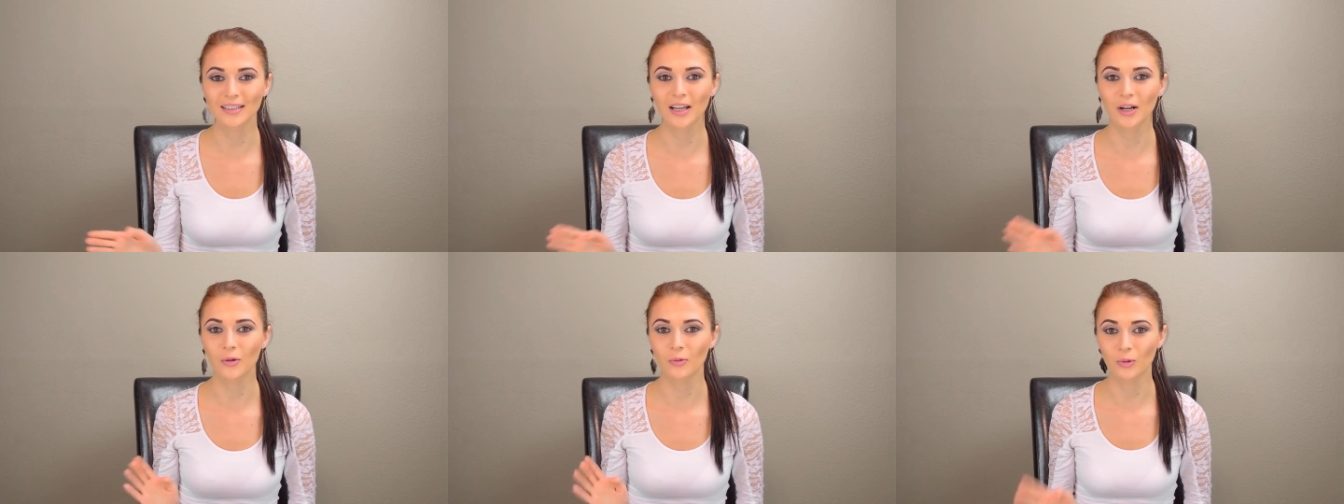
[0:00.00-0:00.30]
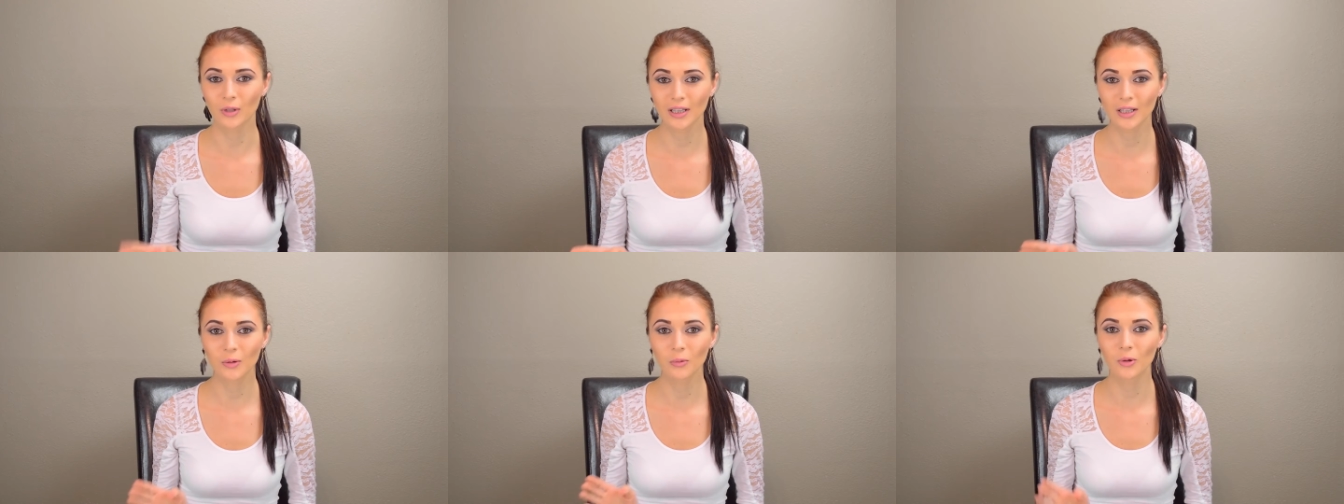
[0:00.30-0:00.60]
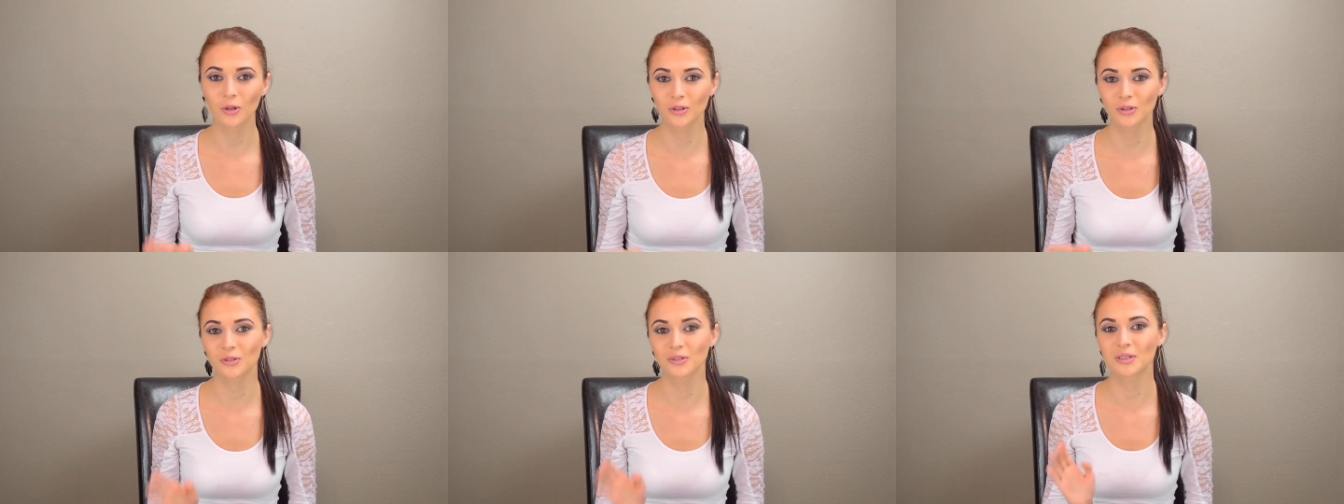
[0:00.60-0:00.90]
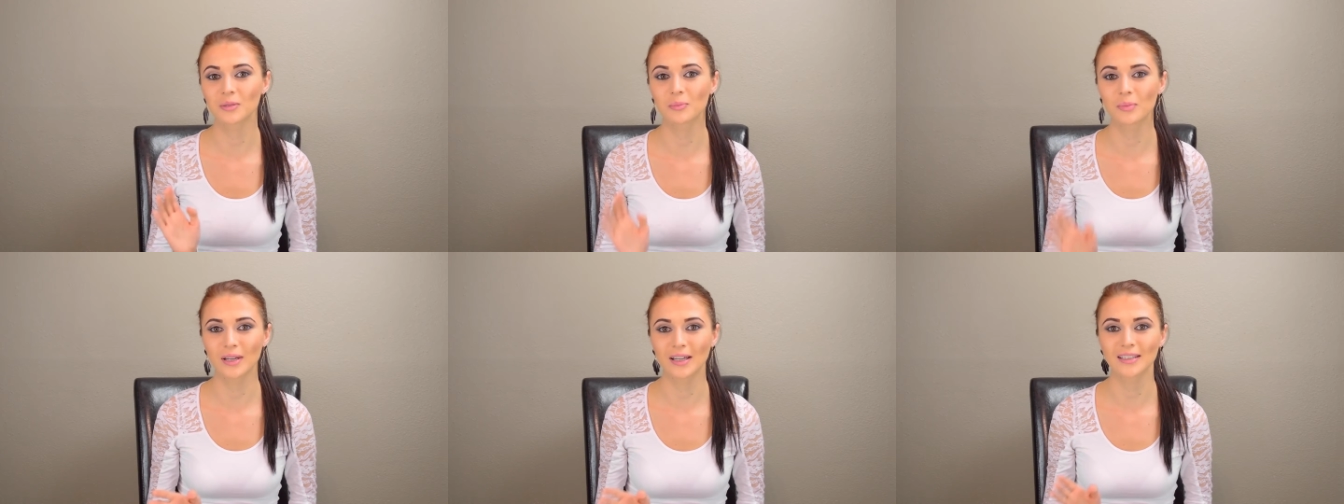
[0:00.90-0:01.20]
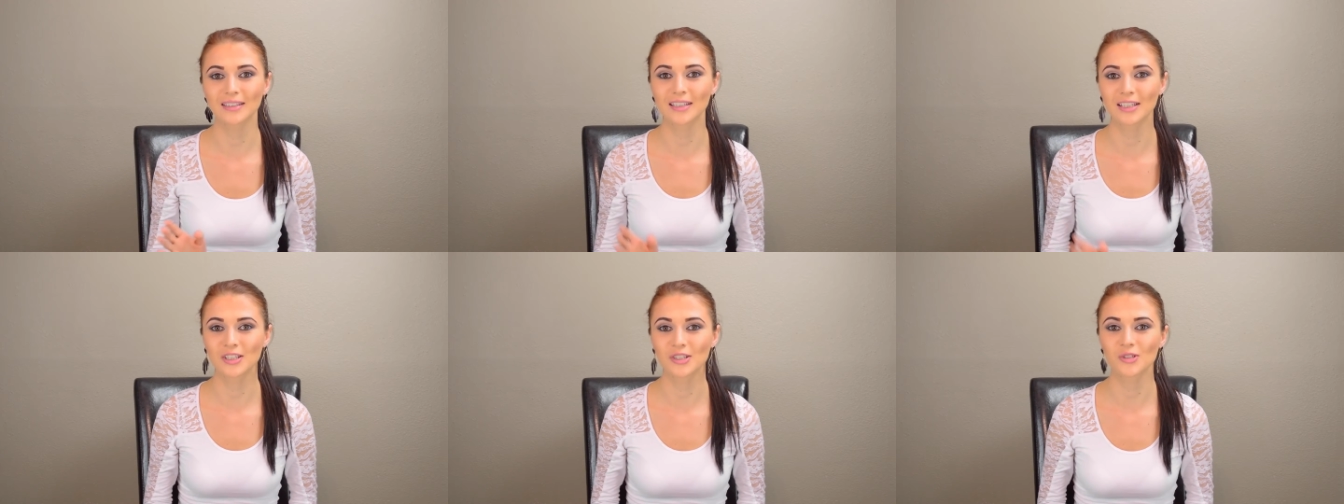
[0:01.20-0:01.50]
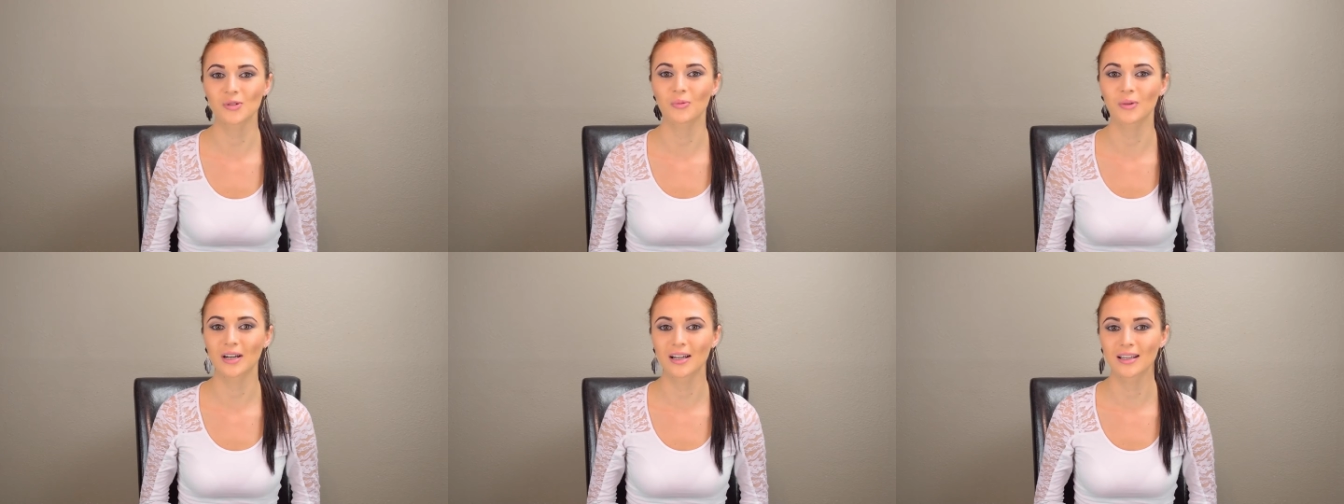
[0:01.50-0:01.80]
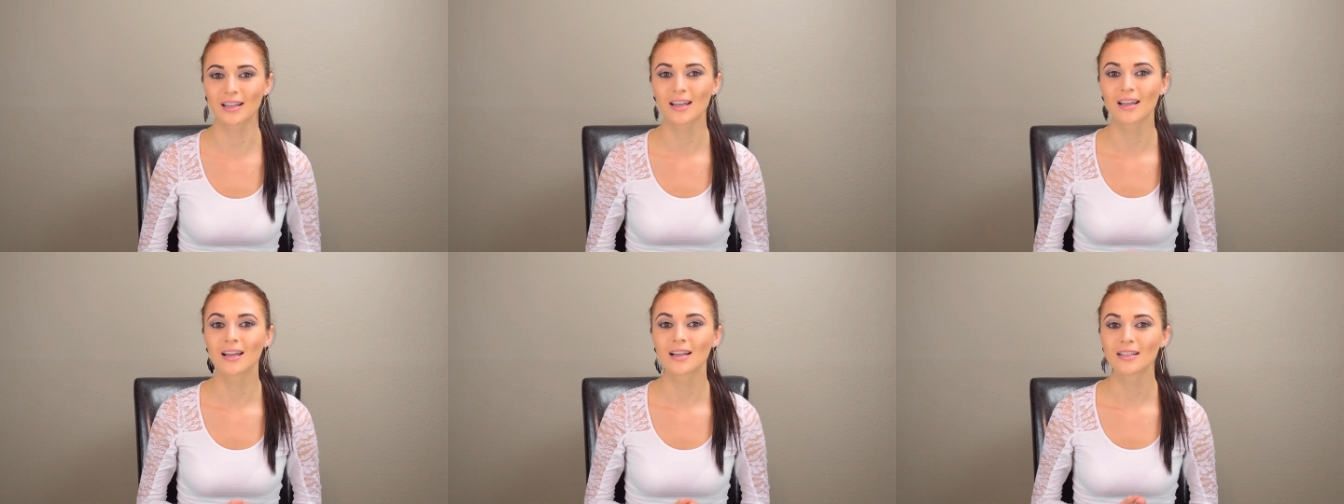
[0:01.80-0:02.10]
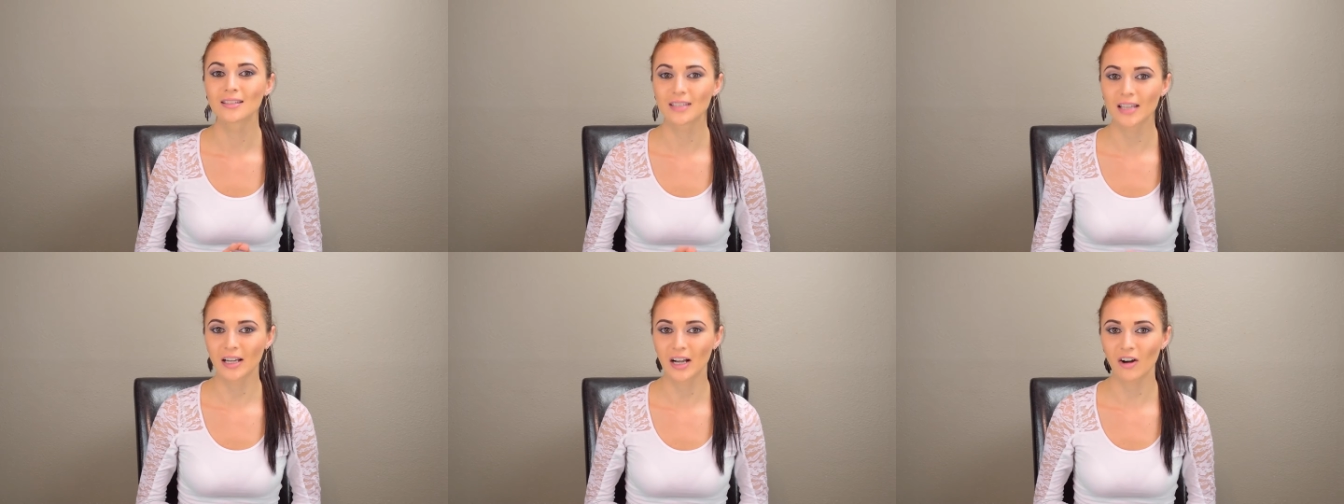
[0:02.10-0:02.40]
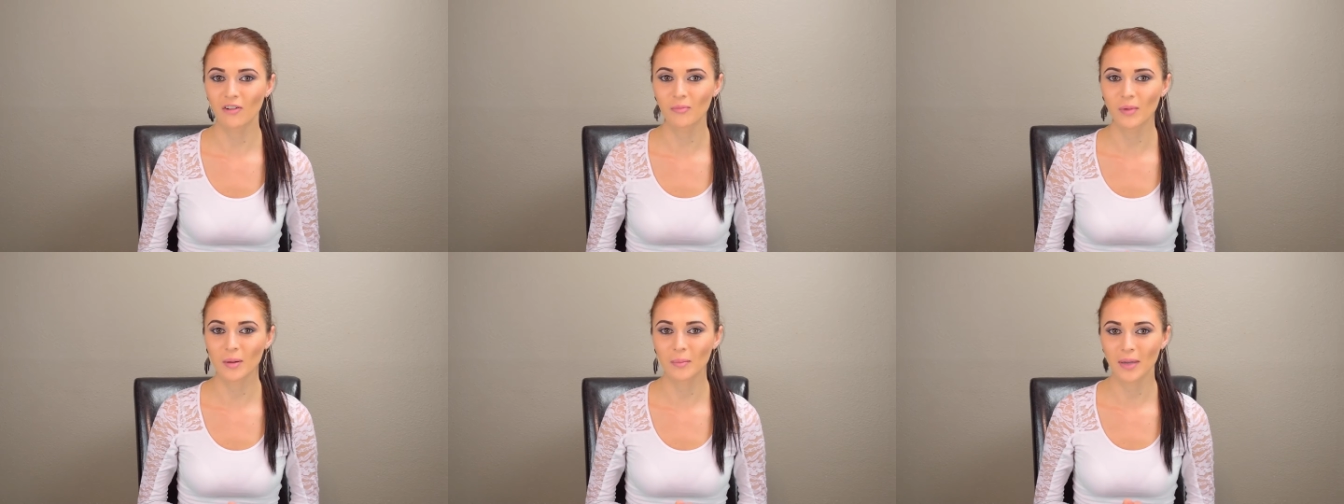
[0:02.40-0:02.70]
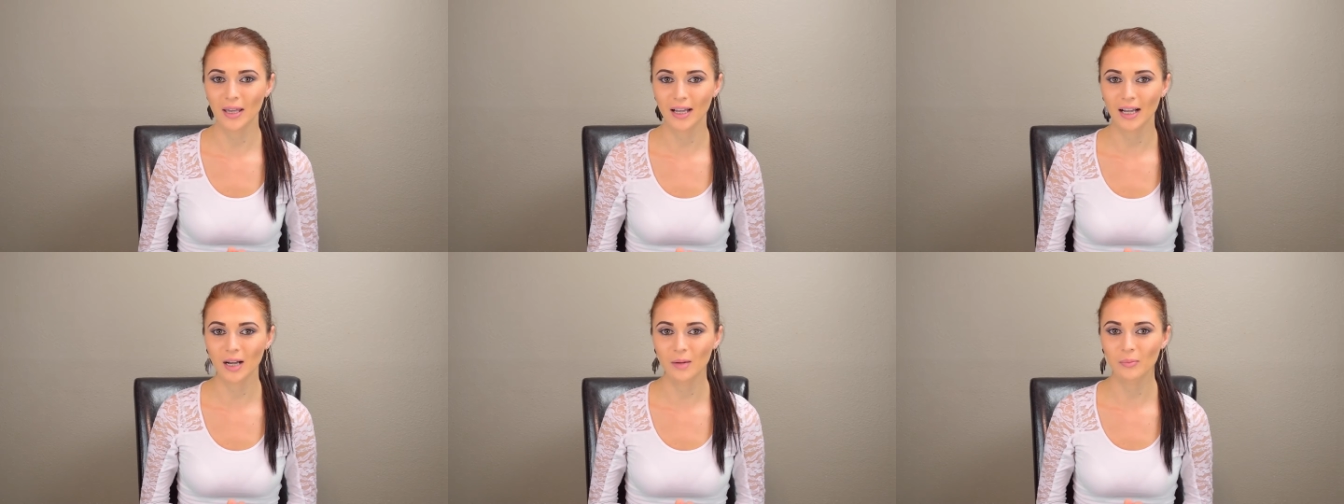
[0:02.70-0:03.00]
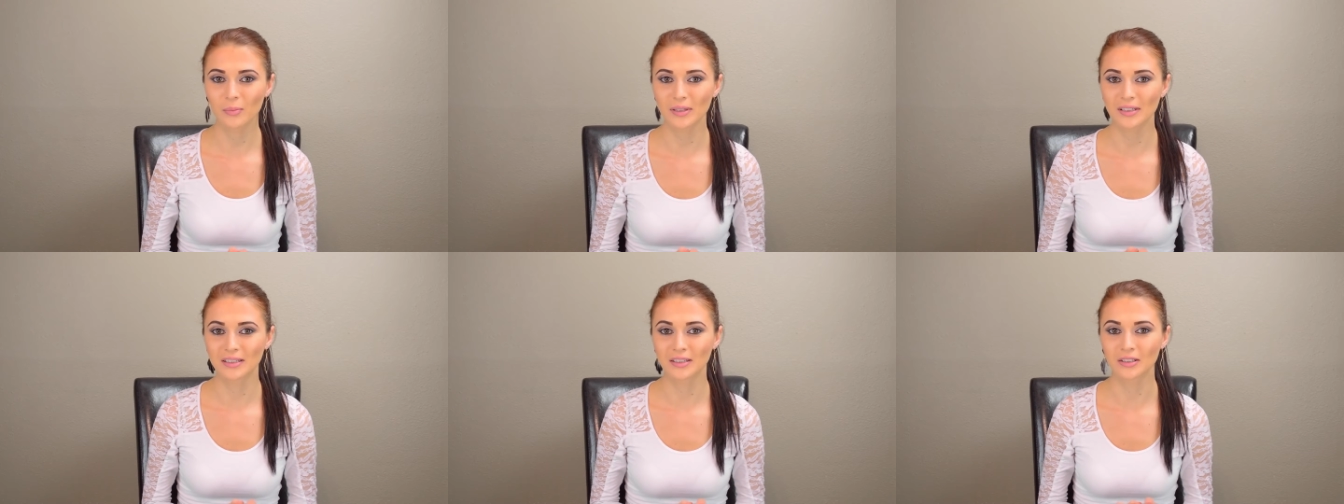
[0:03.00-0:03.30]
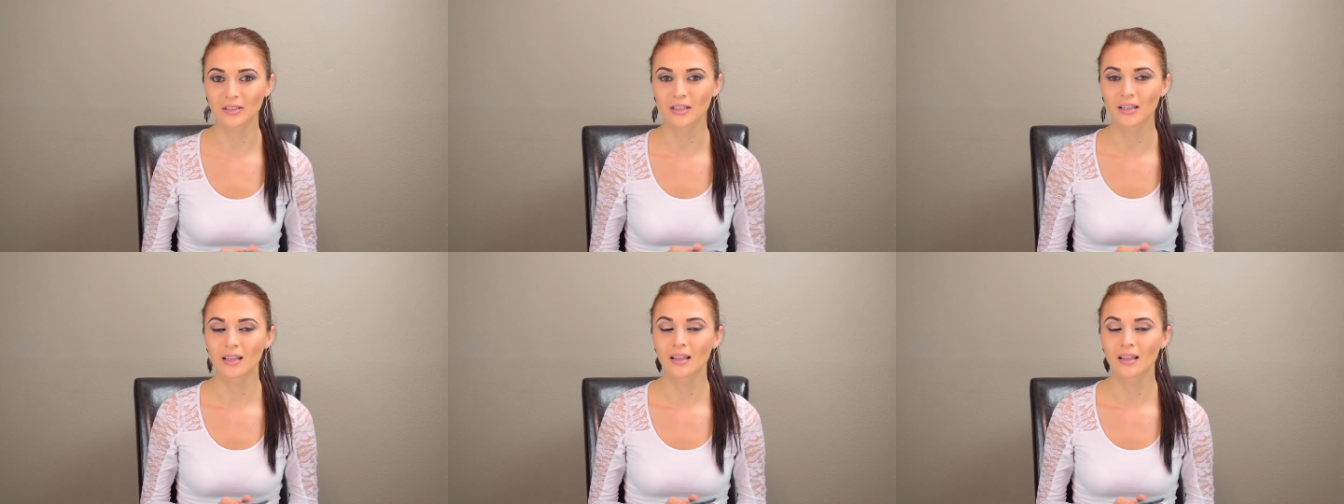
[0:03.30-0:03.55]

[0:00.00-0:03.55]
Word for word: I really want you to pay attention when I take off my makeup and